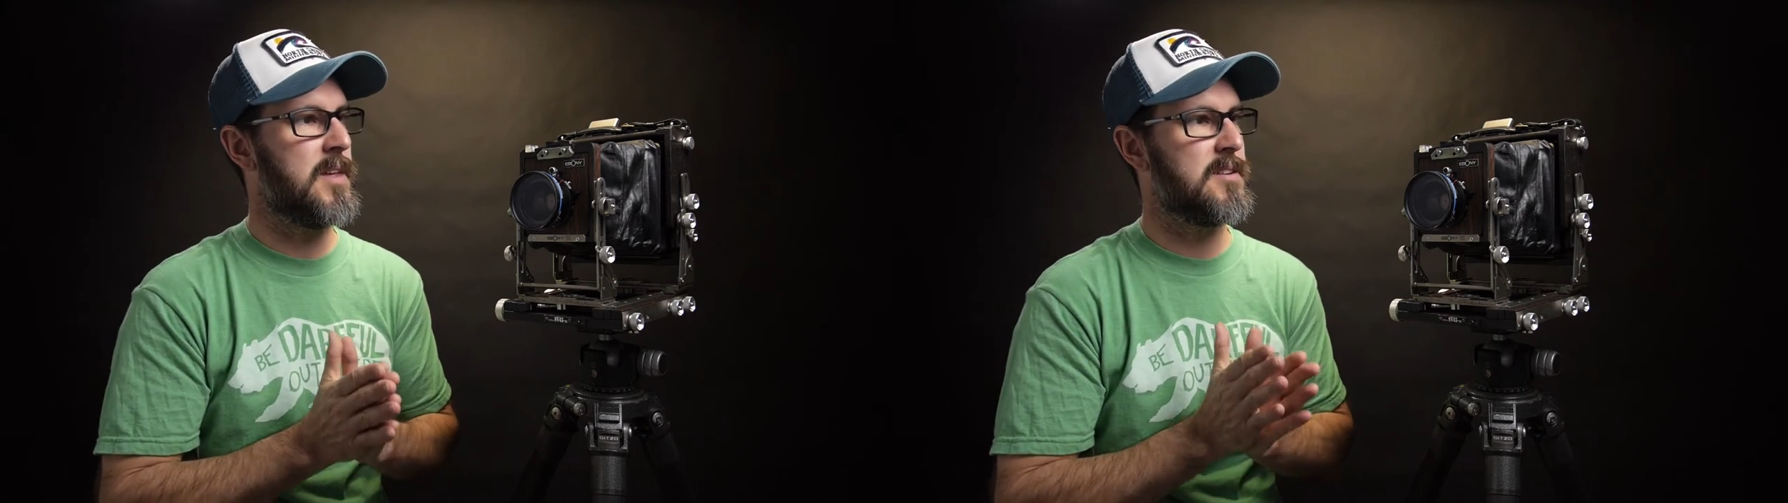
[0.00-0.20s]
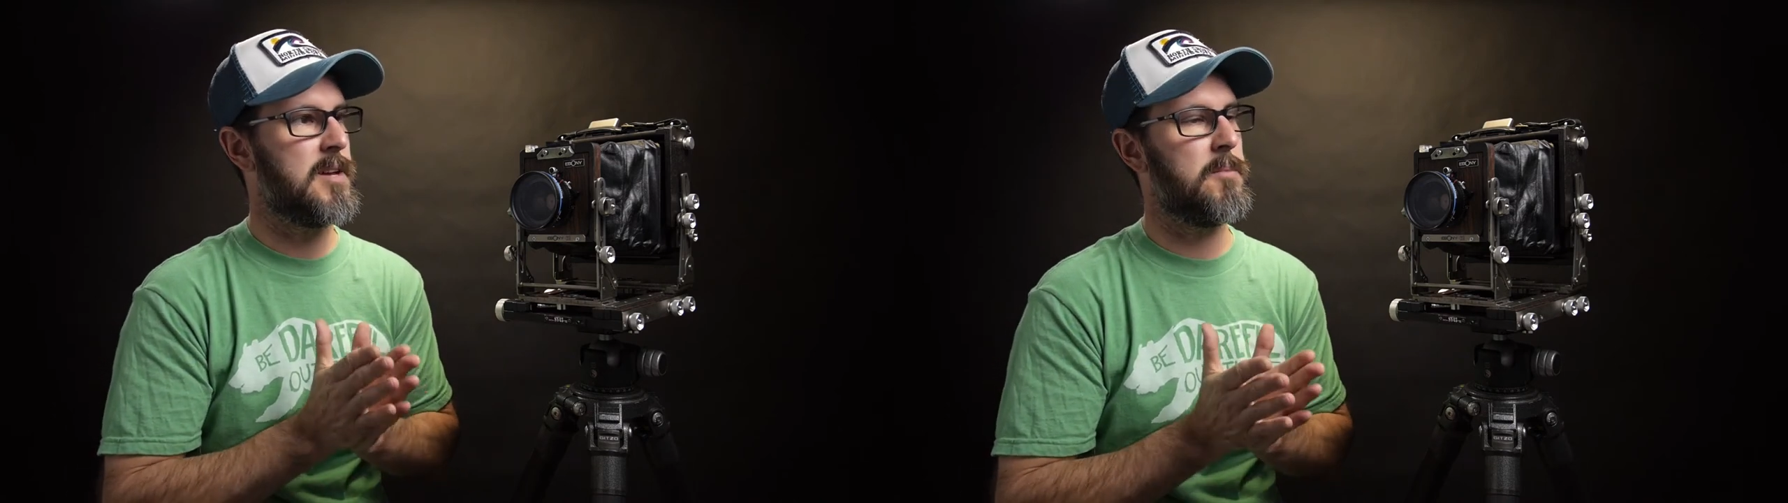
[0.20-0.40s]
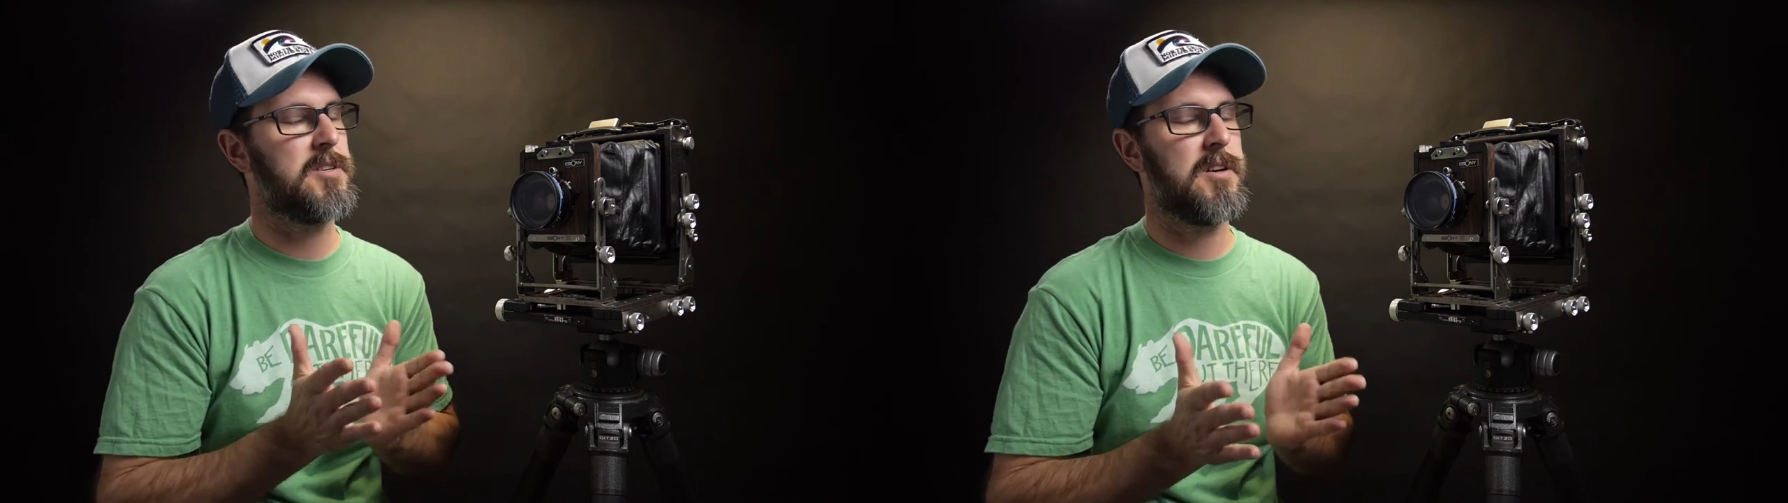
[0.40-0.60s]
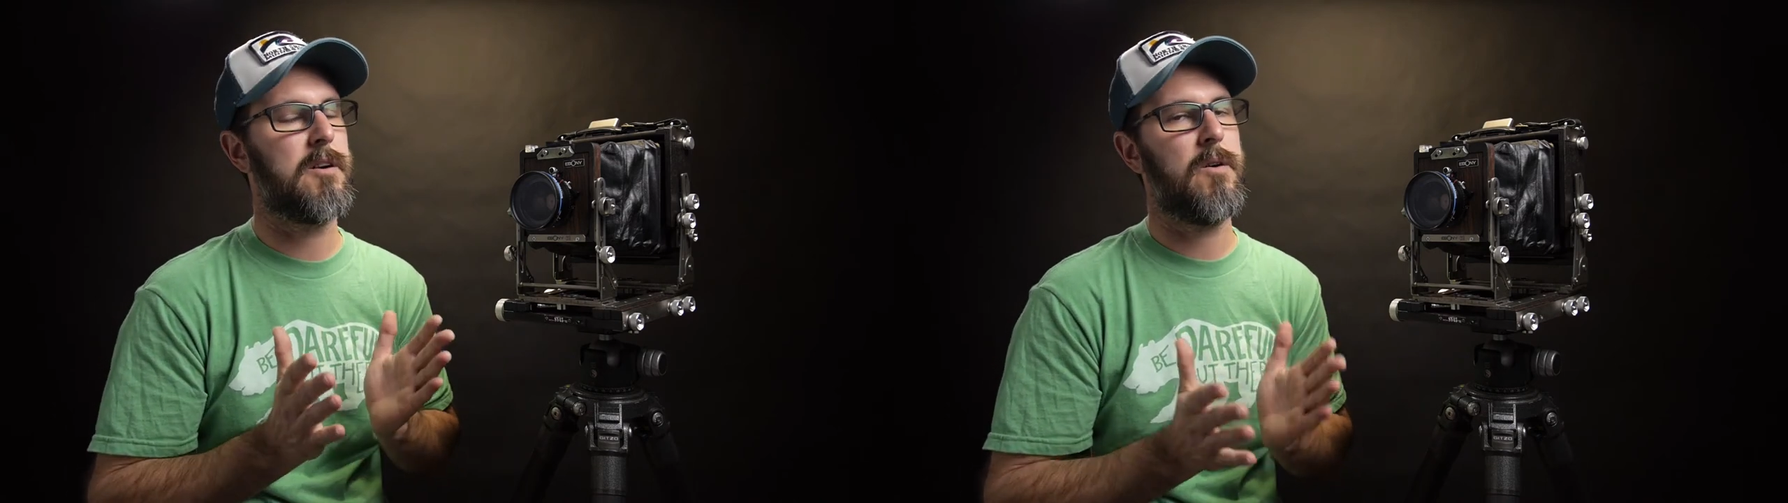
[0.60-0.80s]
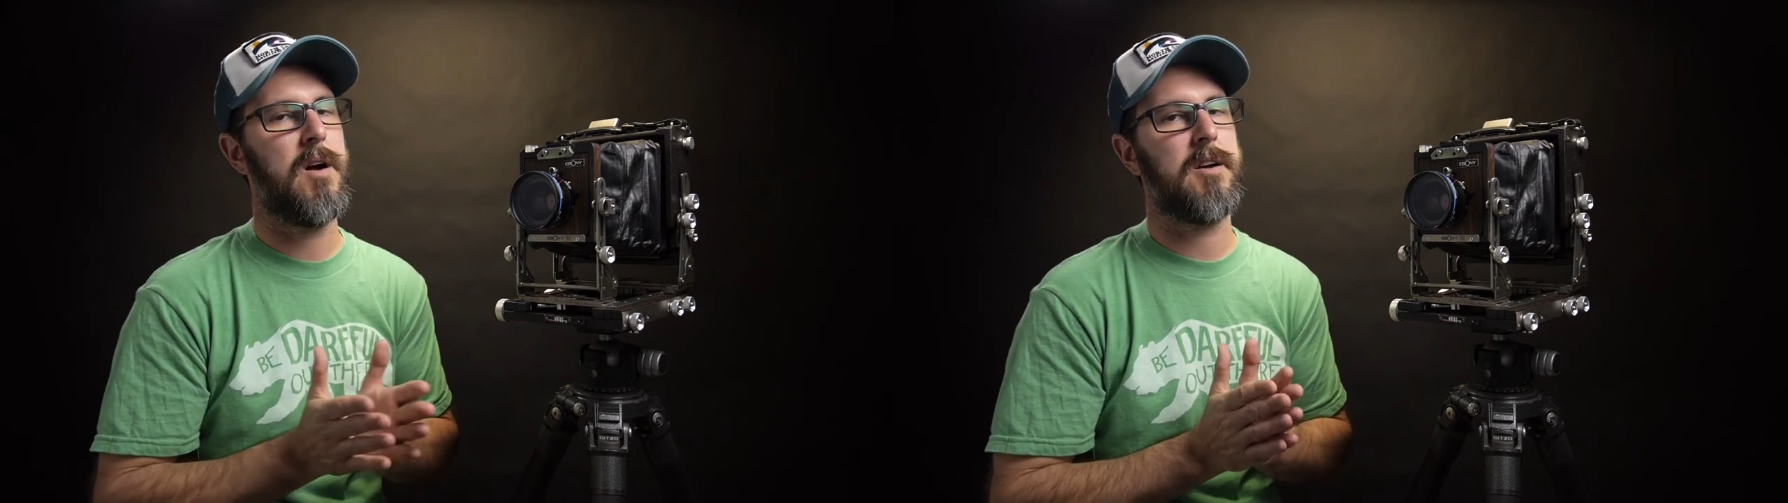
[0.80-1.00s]
except it's going to
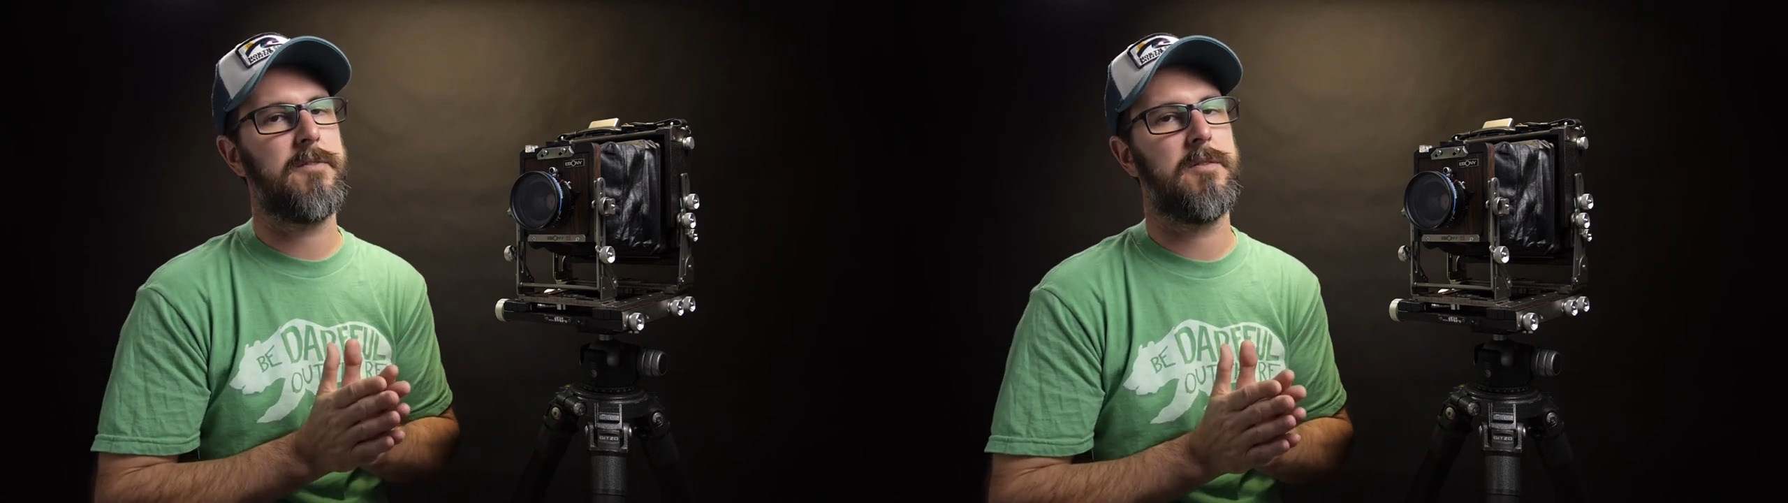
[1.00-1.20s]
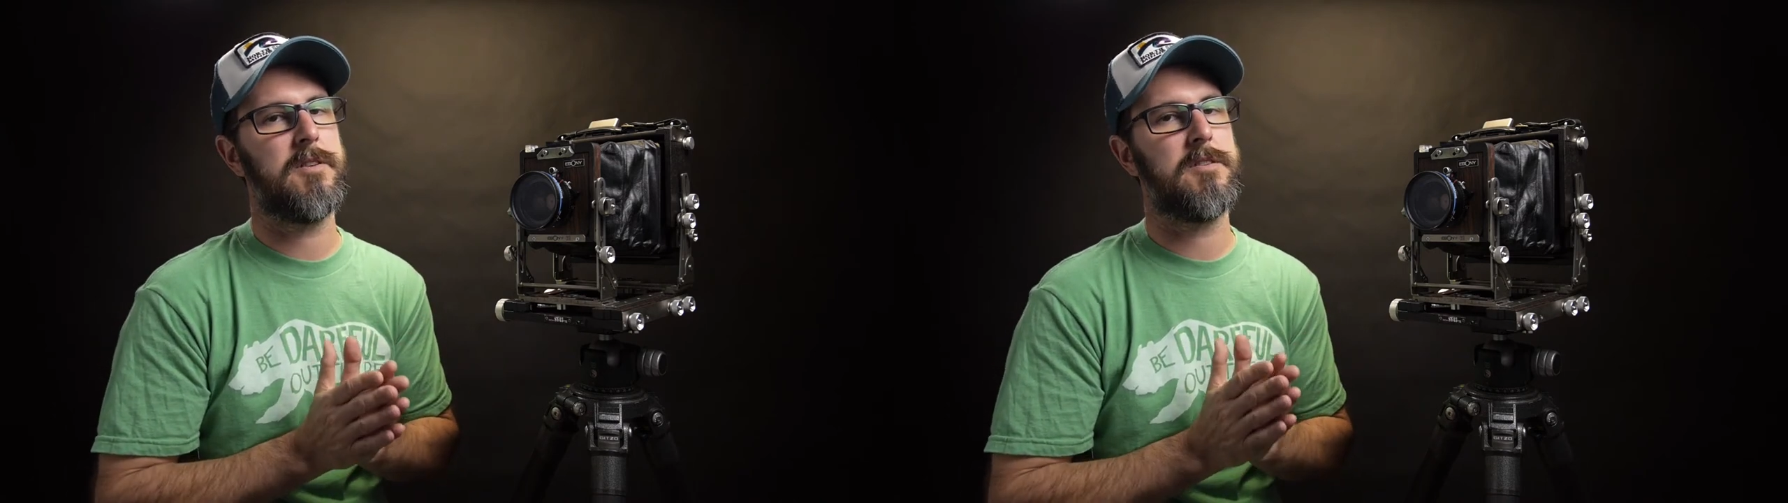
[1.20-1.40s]
correct for the